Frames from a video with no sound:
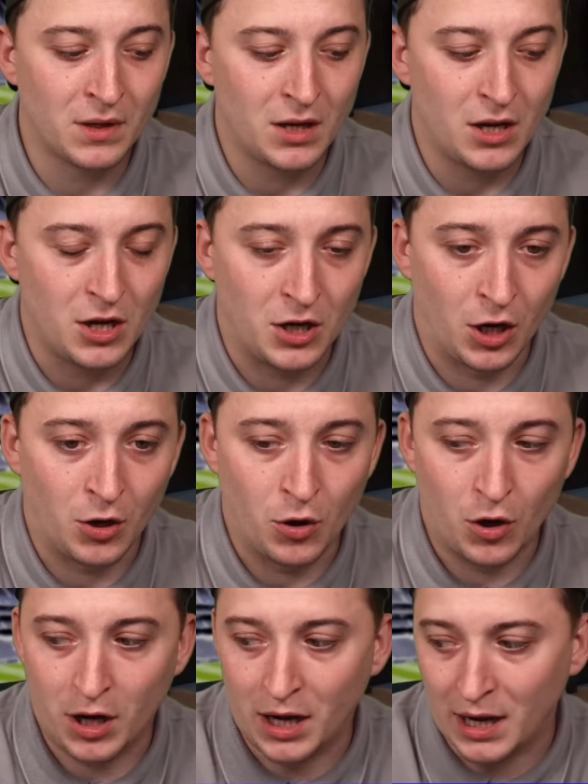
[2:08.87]
You know,
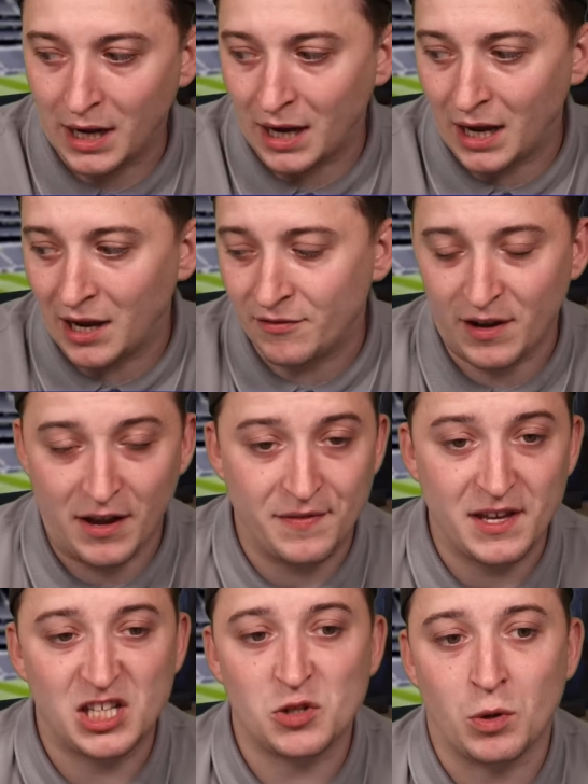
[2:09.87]
if
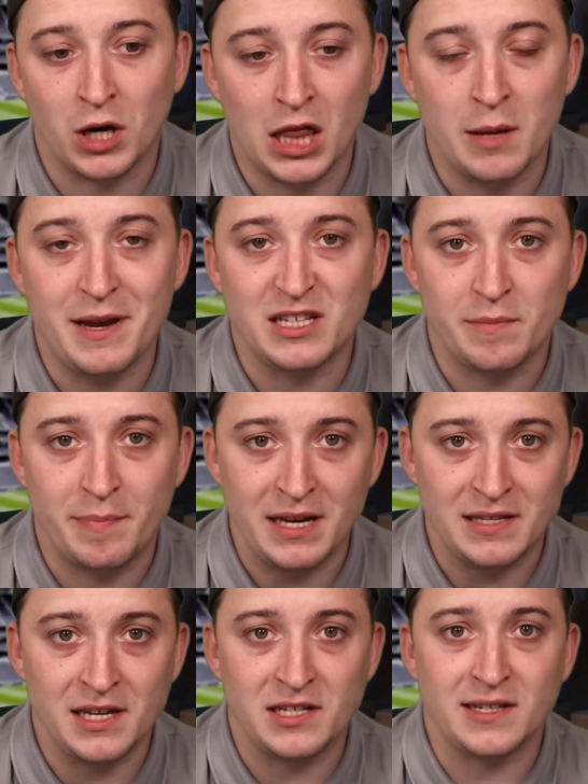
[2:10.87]
this is one of the bits of
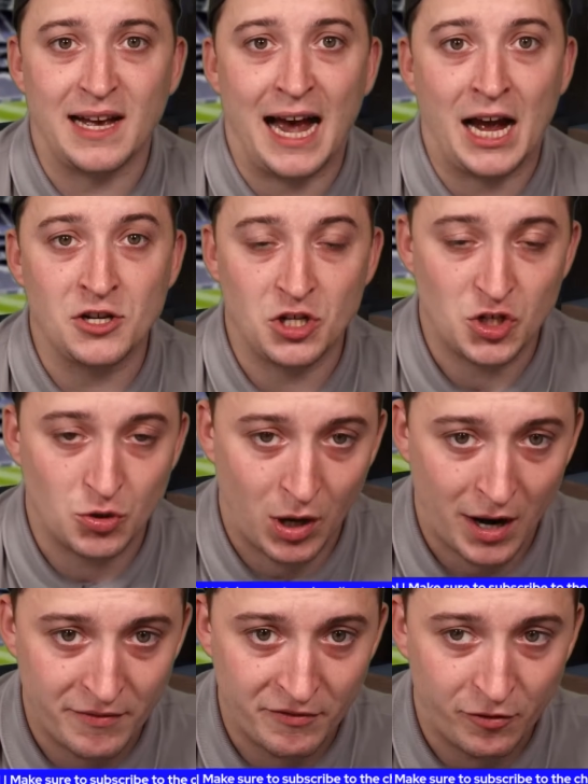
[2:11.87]
business that Ange is
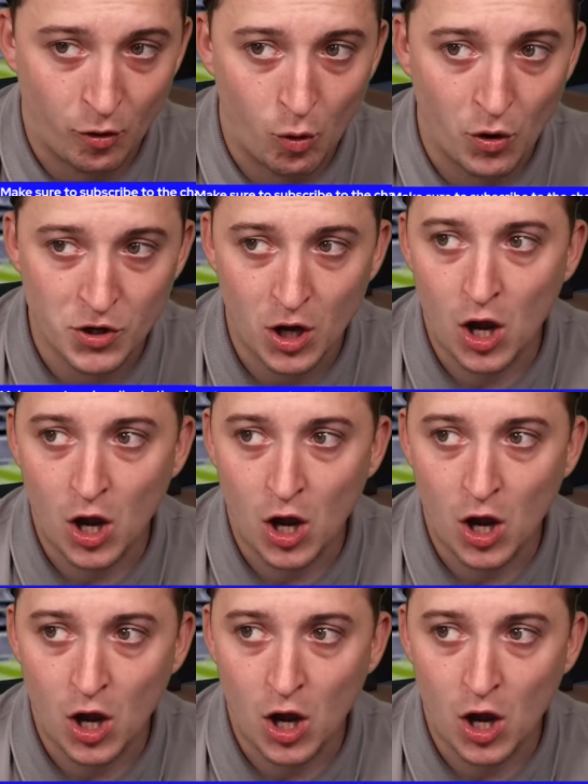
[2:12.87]
driving forward,